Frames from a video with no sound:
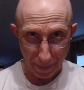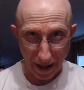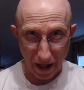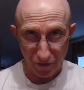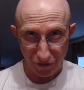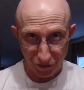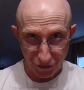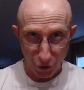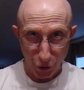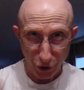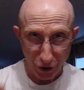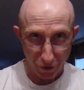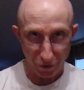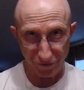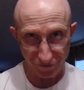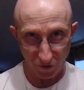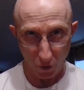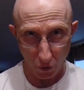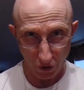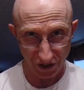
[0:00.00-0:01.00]
about 30 or
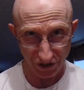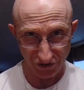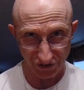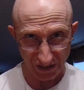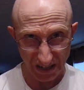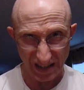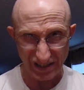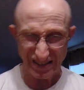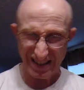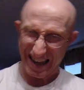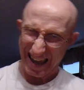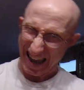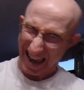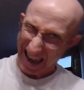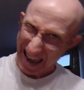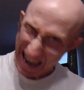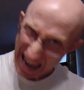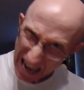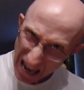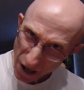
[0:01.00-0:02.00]
40 cents.
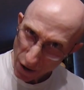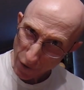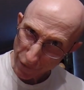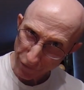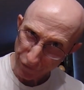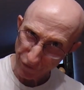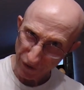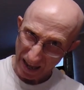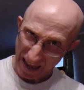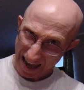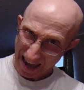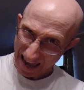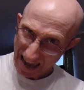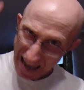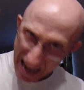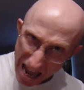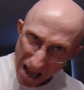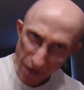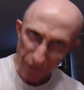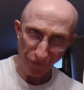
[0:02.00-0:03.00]
If
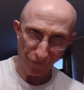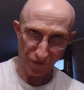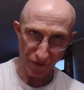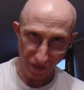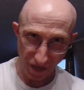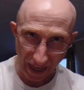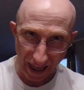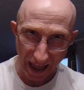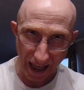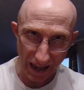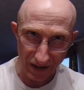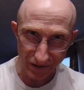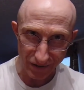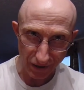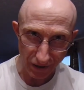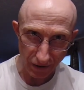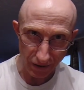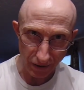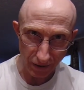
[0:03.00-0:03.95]
that.